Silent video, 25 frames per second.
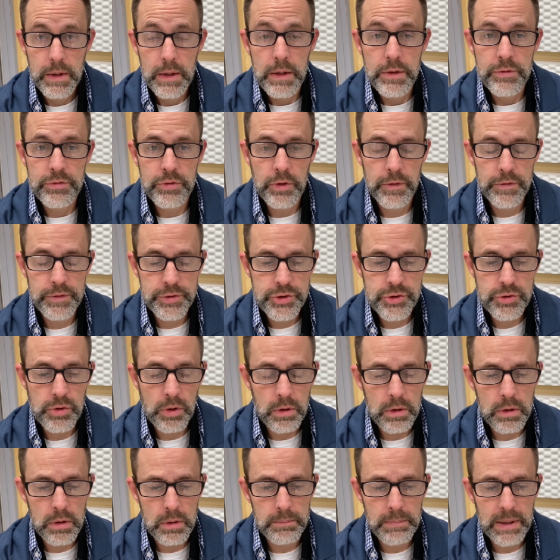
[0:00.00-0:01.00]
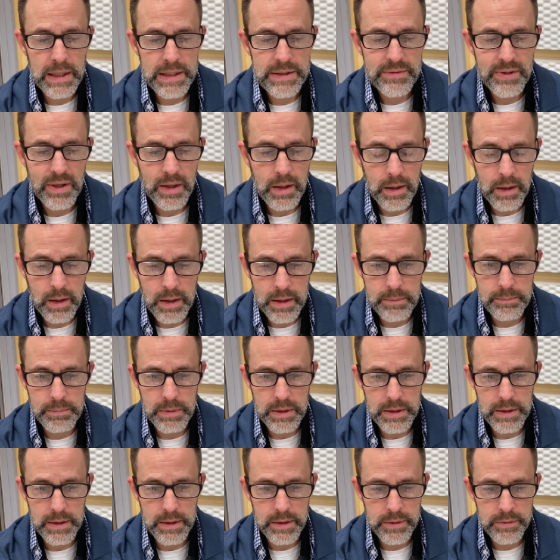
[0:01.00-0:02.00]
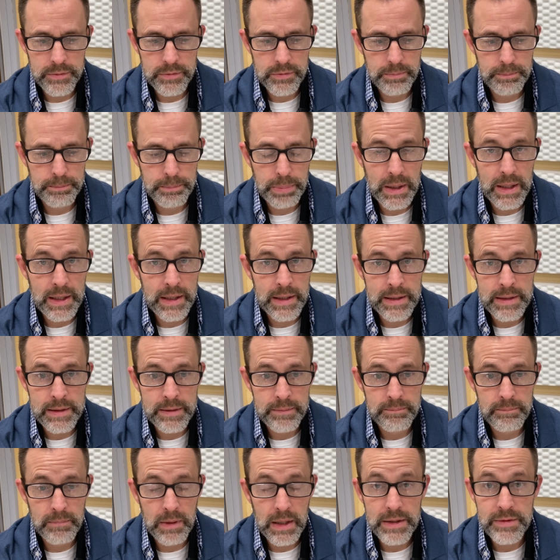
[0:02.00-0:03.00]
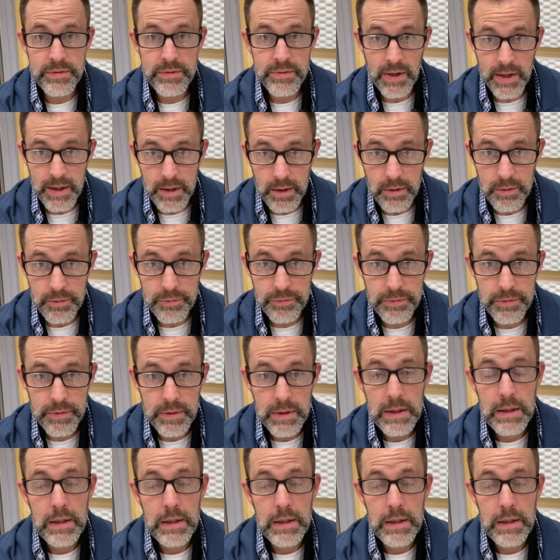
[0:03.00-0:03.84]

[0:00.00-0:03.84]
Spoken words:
So the stronger my time is by myself,